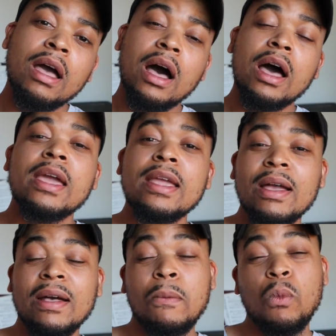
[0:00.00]

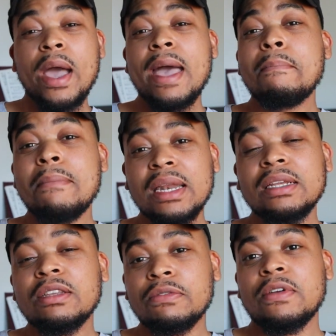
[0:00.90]
I wear
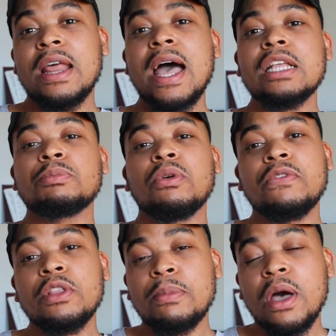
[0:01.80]
many different hats,
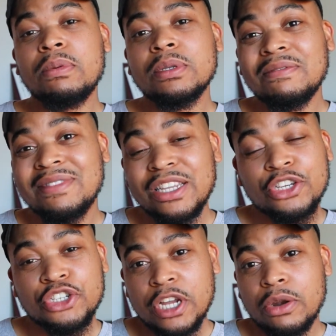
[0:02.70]
but for the purpose of
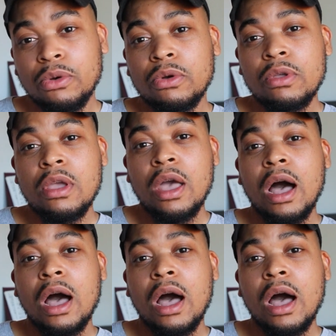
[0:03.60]
this channel,